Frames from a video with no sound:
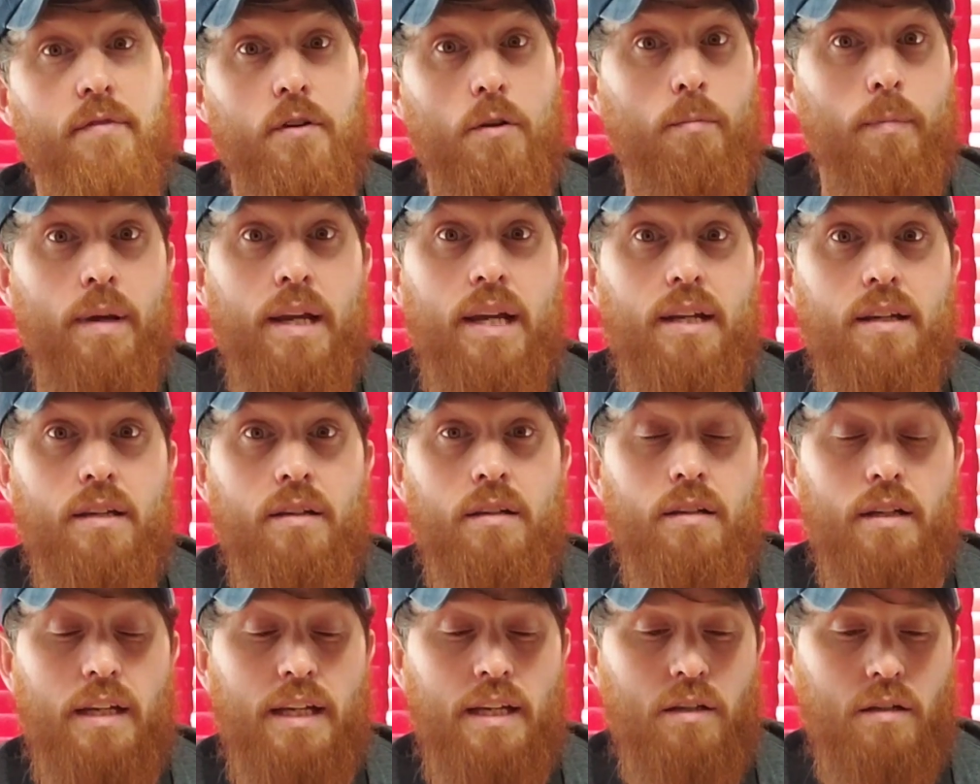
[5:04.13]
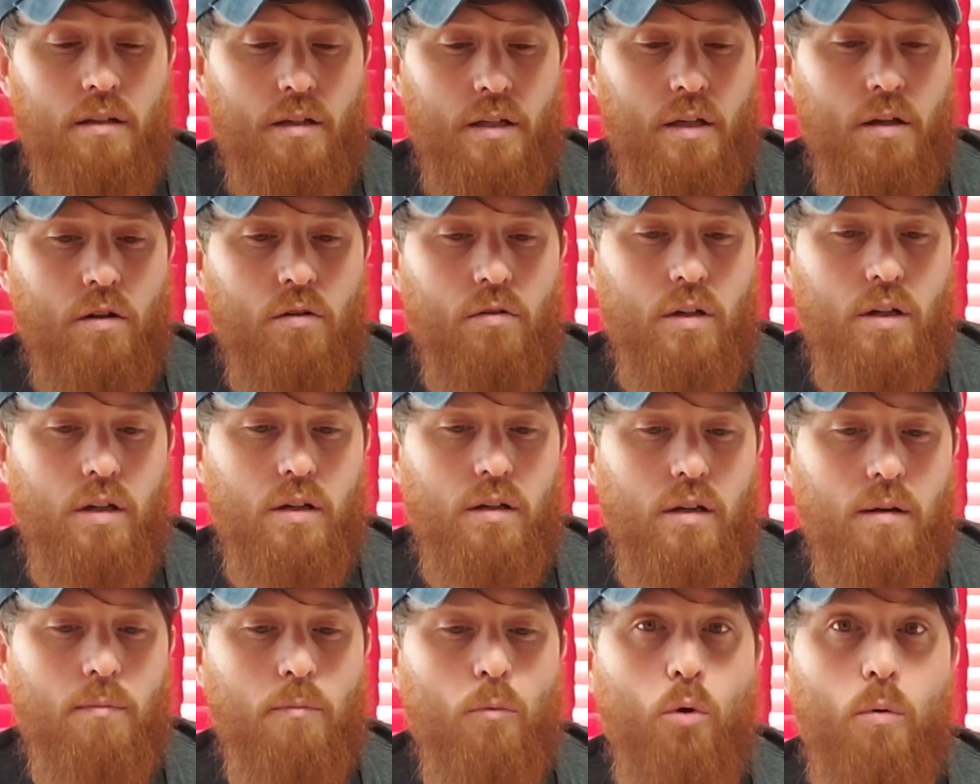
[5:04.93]
you're meeting in
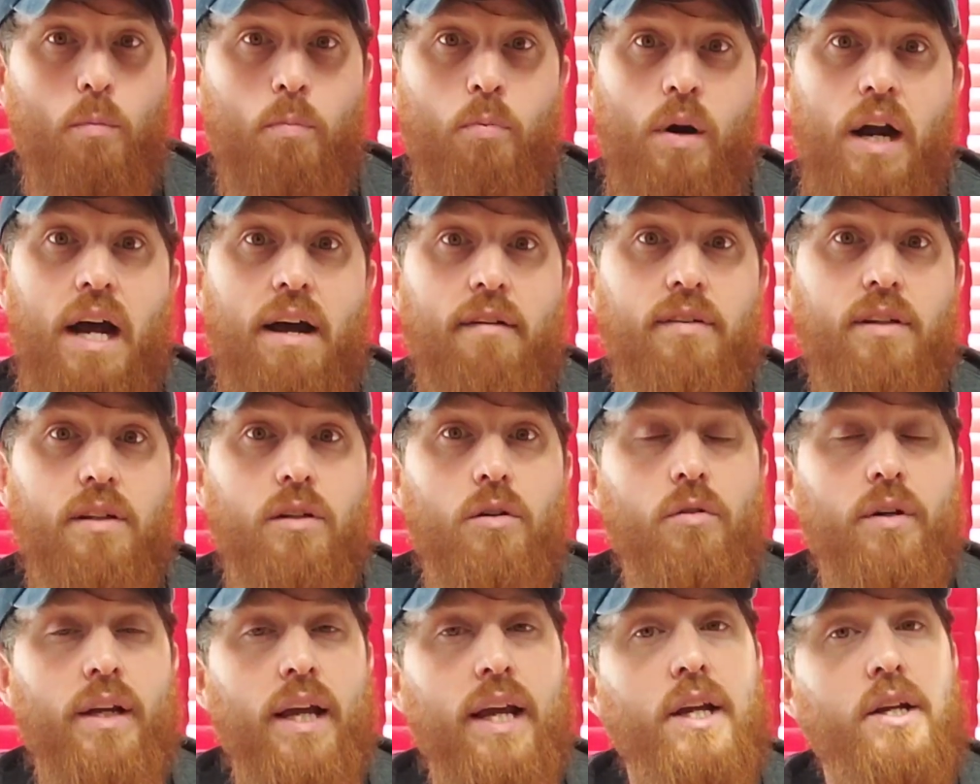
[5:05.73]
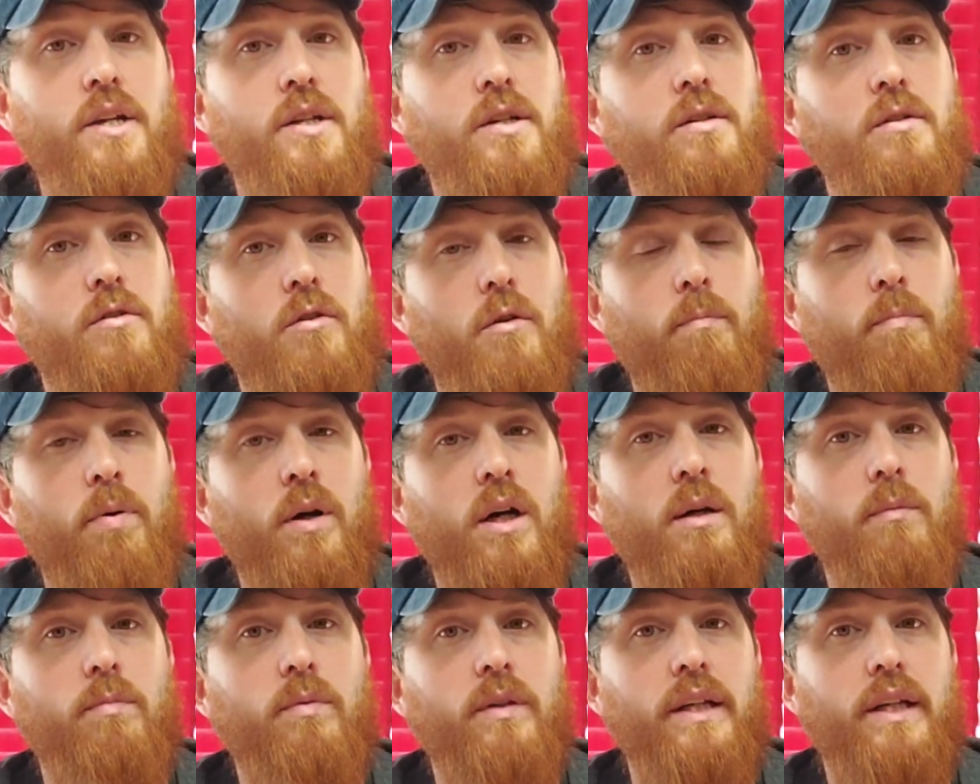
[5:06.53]
a more private location or
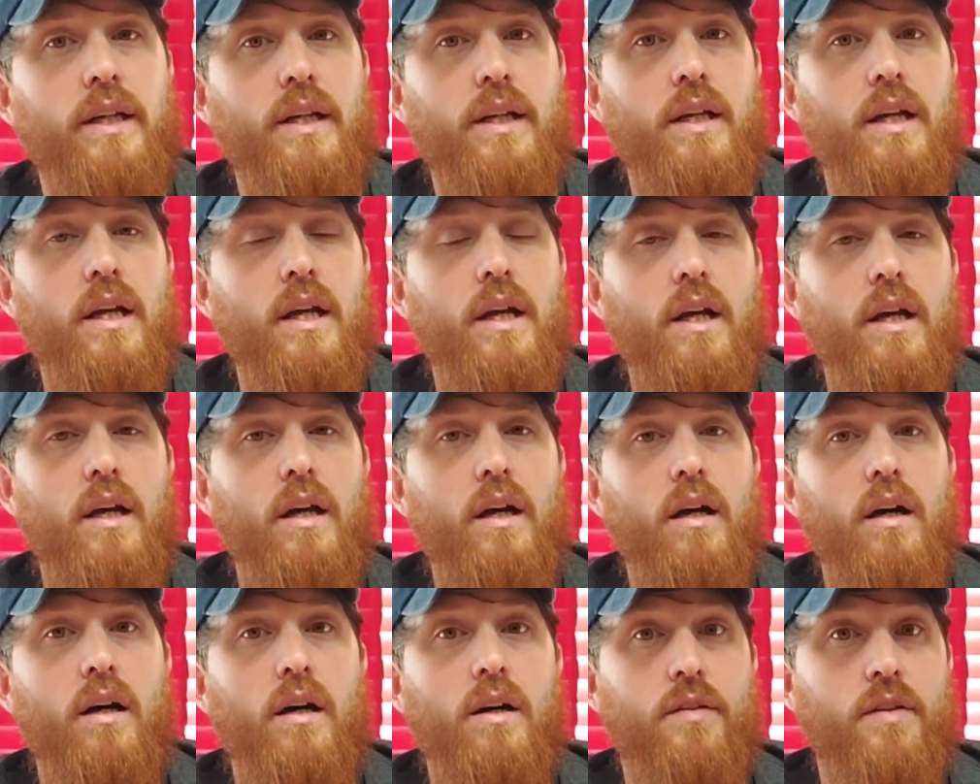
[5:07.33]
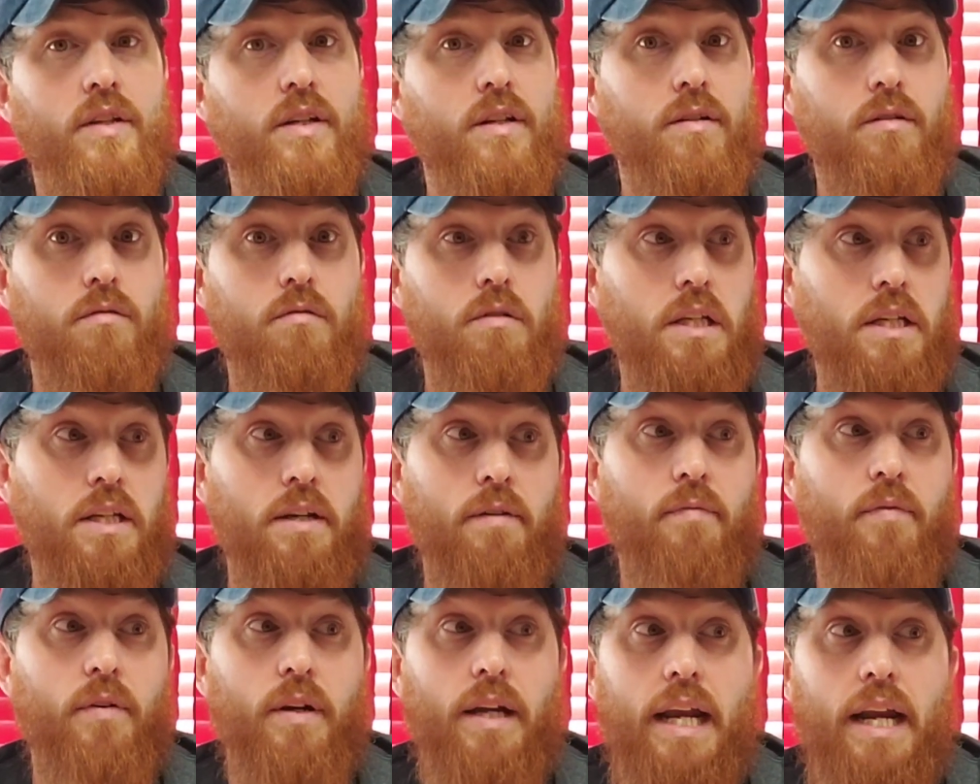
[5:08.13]
public, the
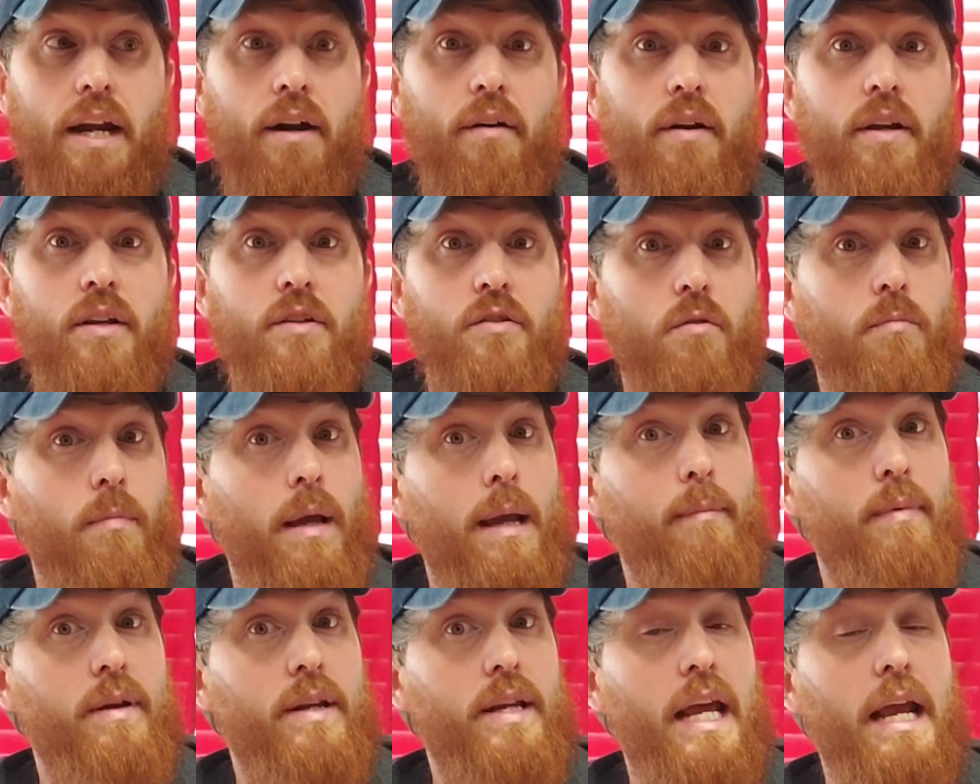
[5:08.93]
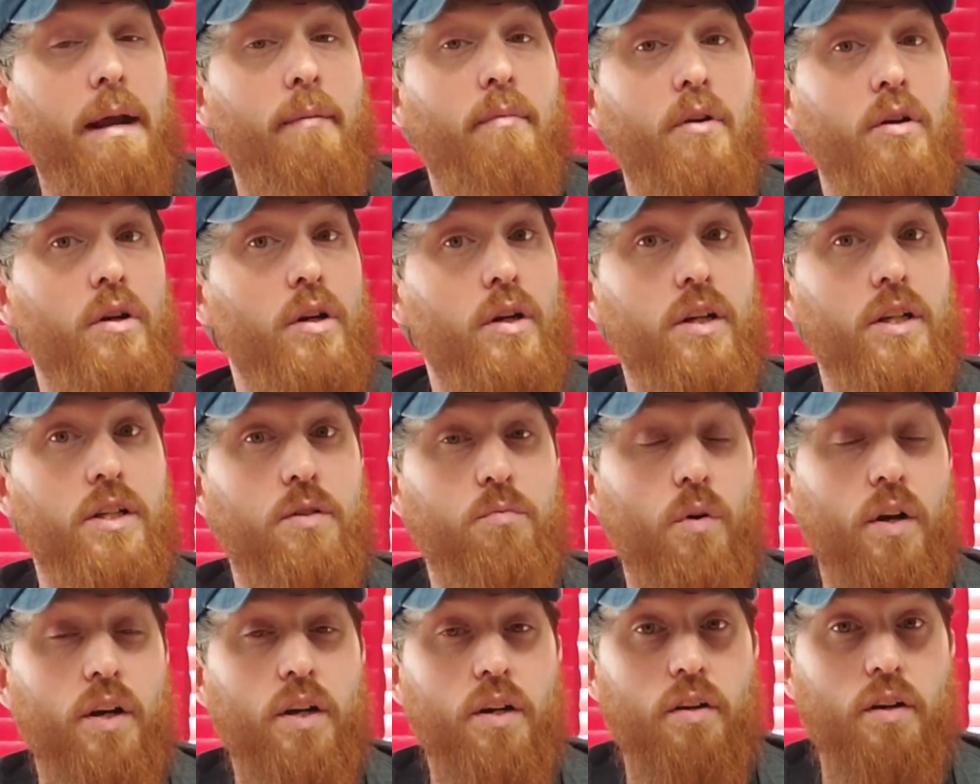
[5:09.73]
different areas or maybe neighborhoods
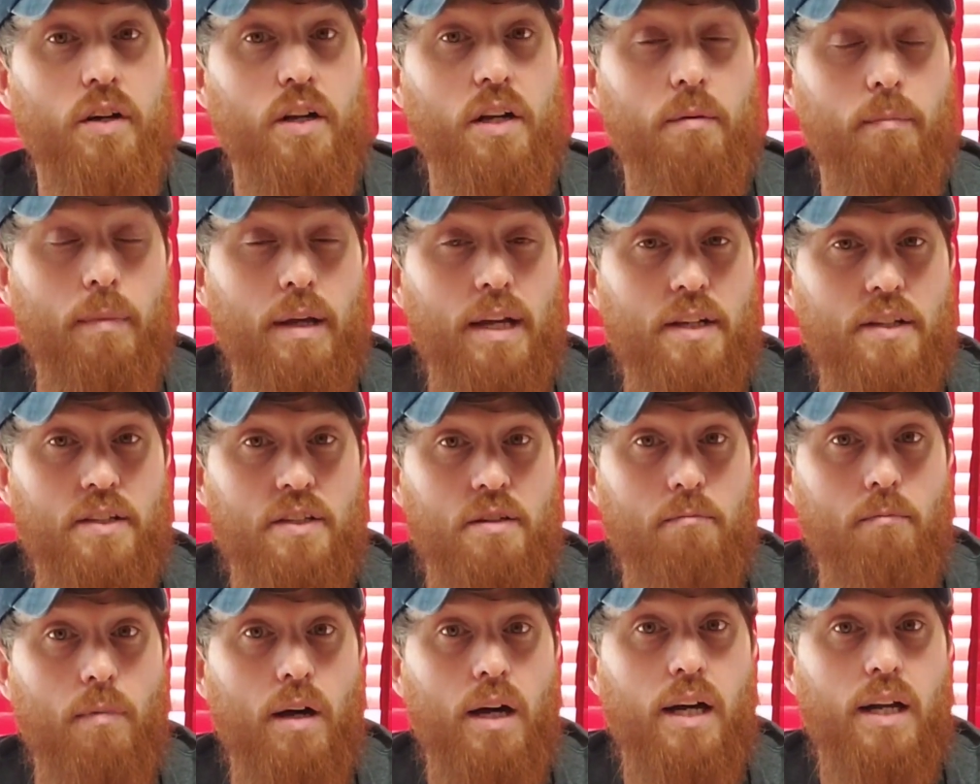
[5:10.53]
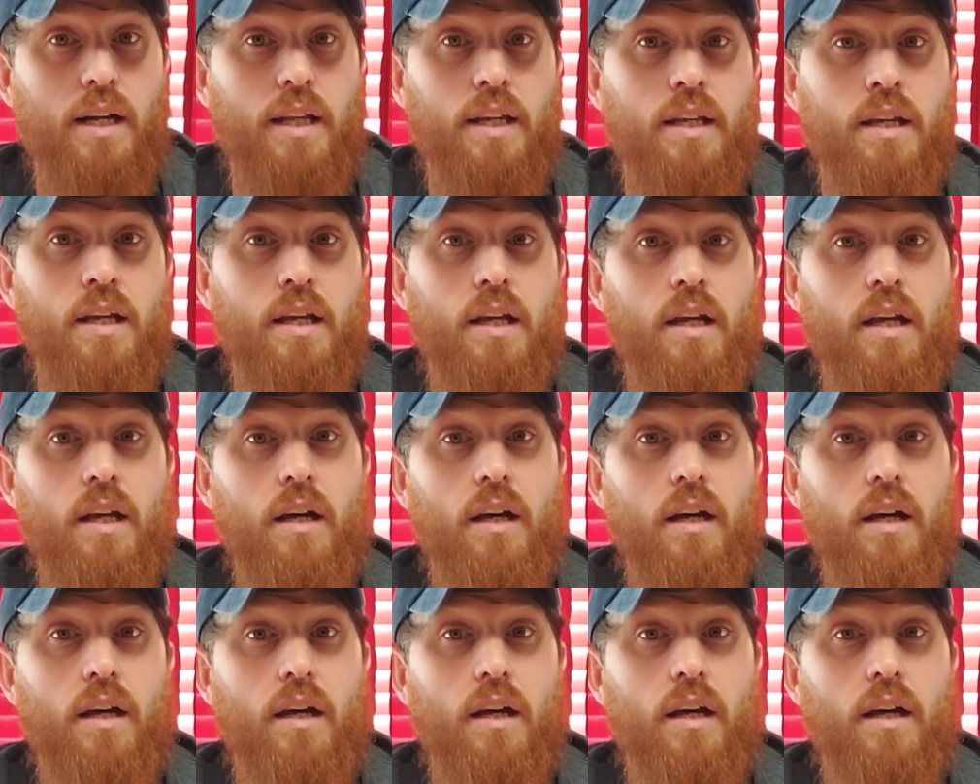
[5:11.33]
where you're going to meet somebody.